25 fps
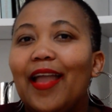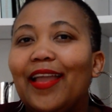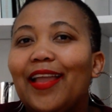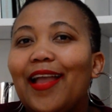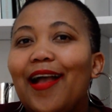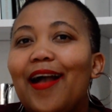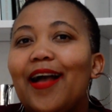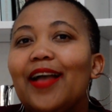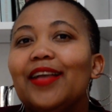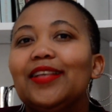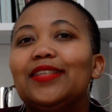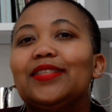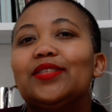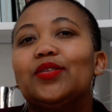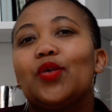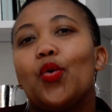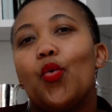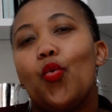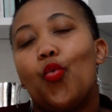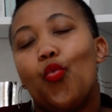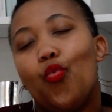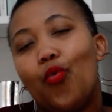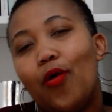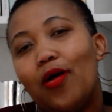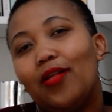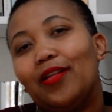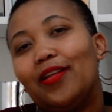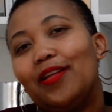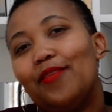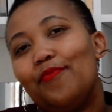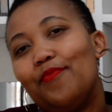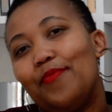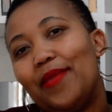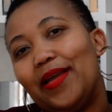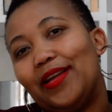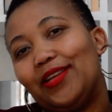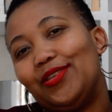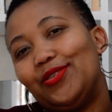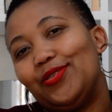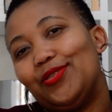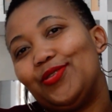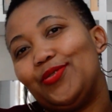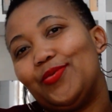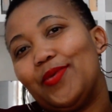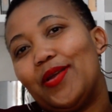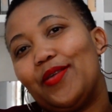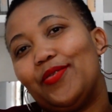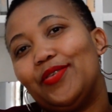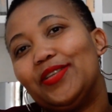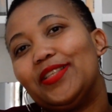guys, welcome back to
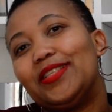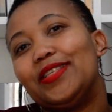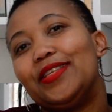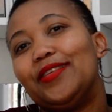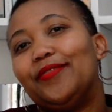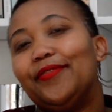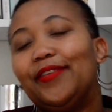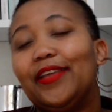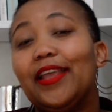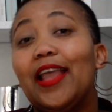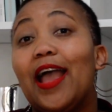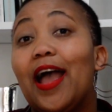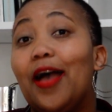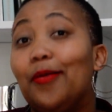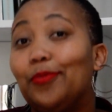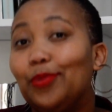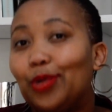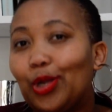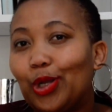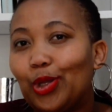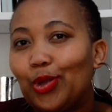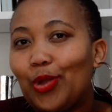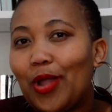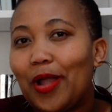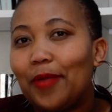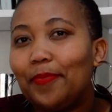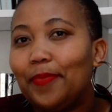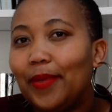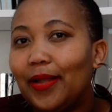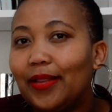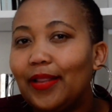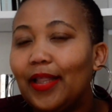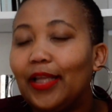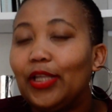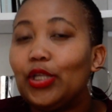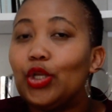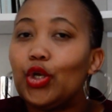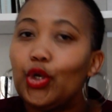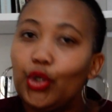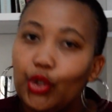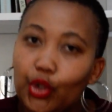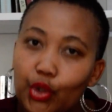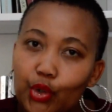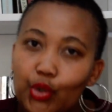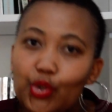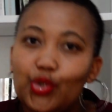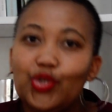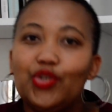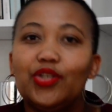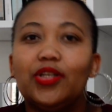Swera TV. I'm Rata Pata, your
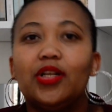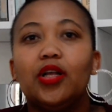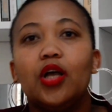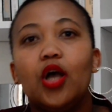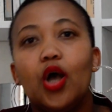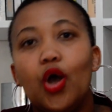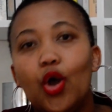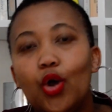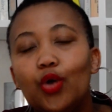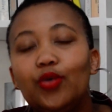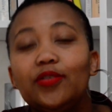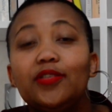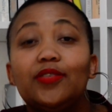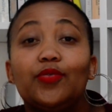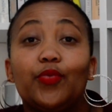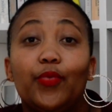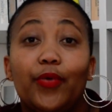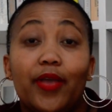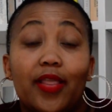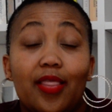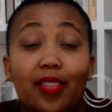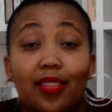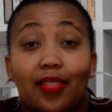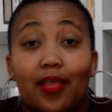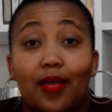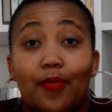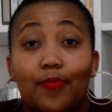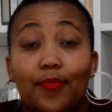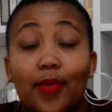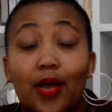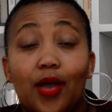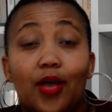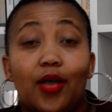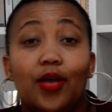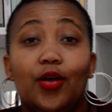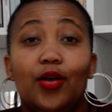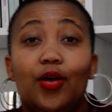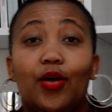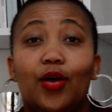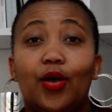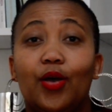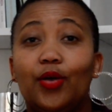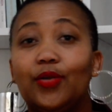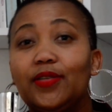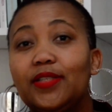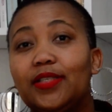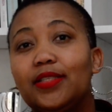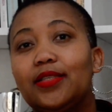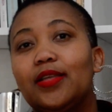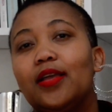usual host with the
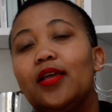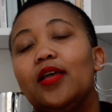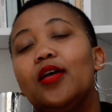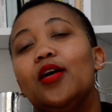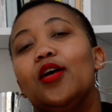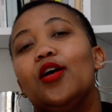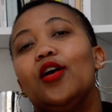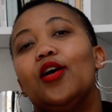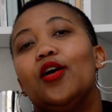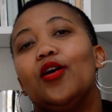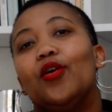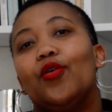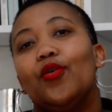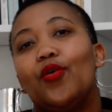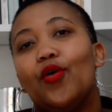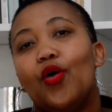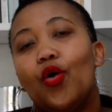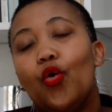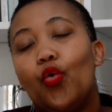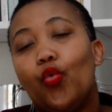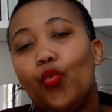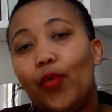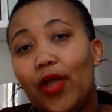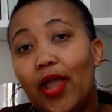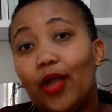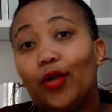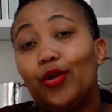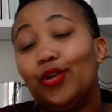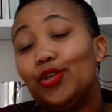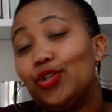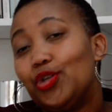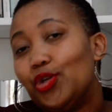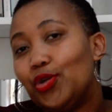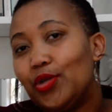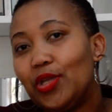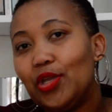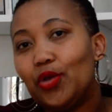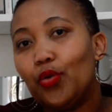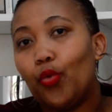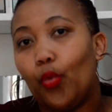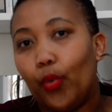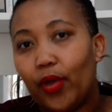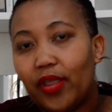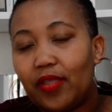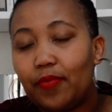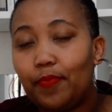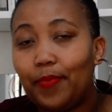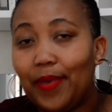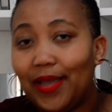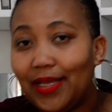most. We are continuing
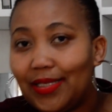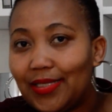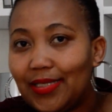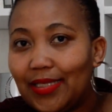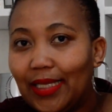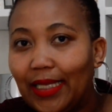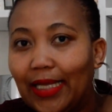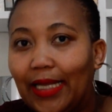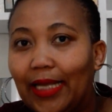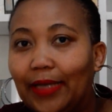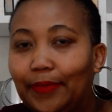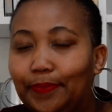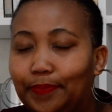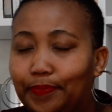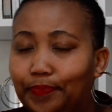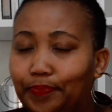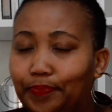with basic